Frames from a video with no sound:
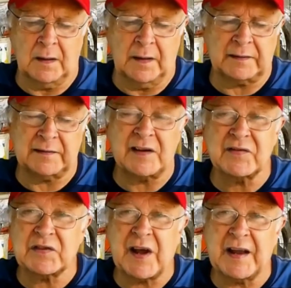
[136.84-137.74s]
It
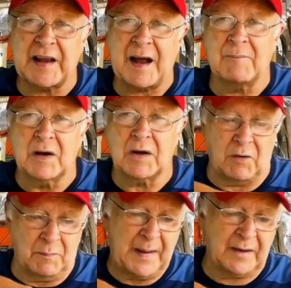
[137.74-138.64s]
doesn't take up
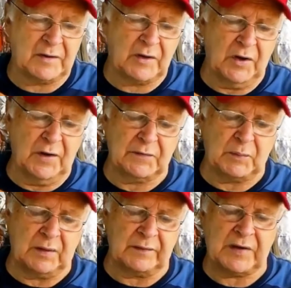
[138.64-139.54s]
compound curves
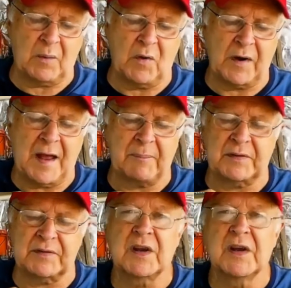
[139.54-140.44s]
well. So what
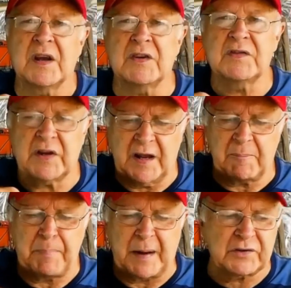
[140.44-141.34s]
happens is you get
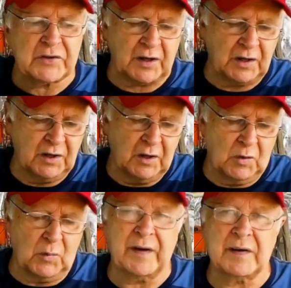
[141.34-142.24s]
a bunching
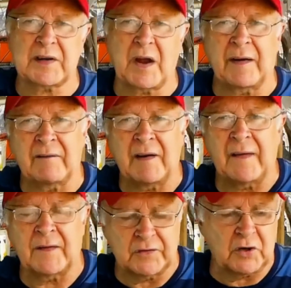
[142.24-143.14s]
where it's going
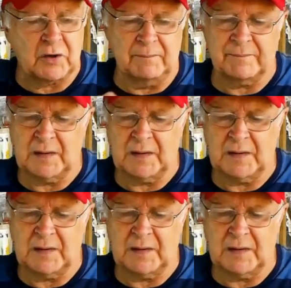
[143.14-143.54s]
around the job.